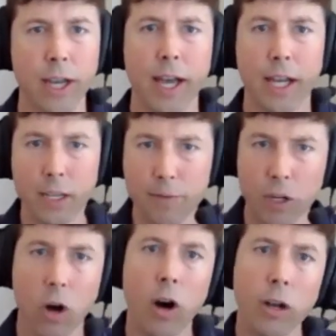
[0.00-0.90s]
and even
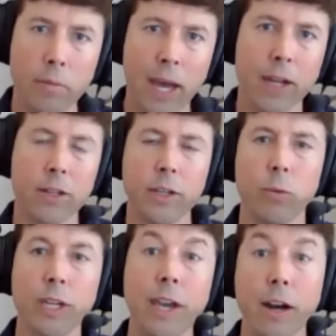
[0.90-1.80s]
automatically
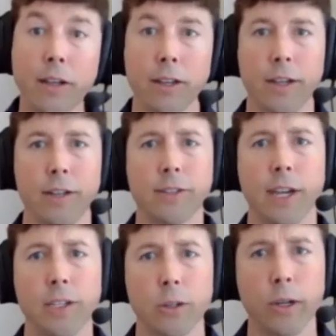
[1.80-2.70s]
recalculate your
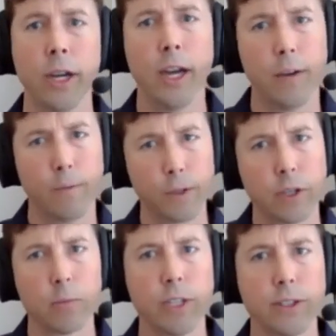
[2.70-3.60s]
schedule if for
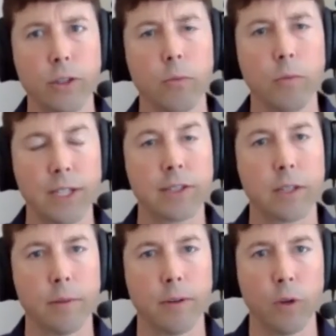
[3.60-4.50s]
some reason you miss
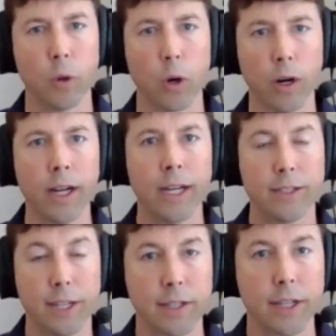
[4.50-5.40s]
some of your
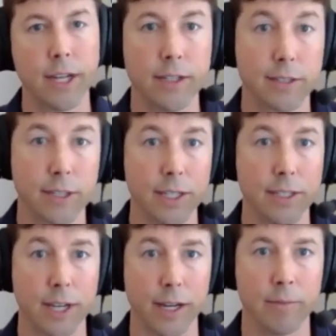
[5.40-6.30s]
designated study
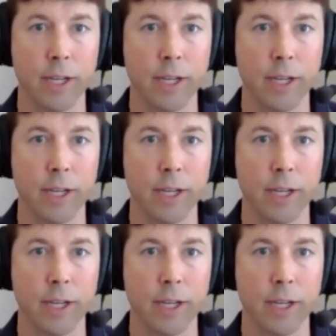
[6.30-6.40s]
time.